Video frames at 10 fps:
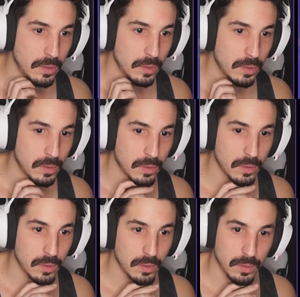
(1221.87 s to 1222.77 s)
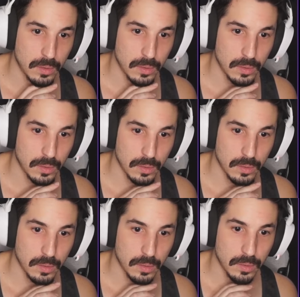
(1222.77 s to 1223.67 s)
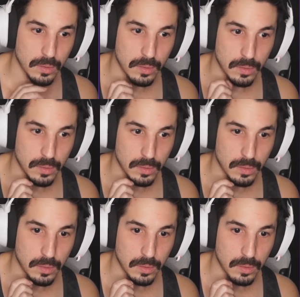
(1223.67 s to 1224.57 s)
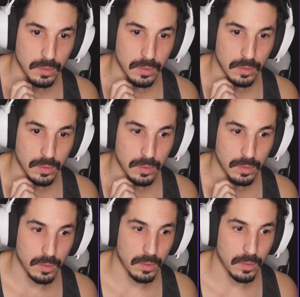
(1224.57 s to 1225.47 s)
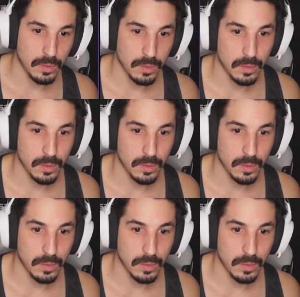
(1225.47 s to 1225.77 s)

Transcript: Nobody speaks.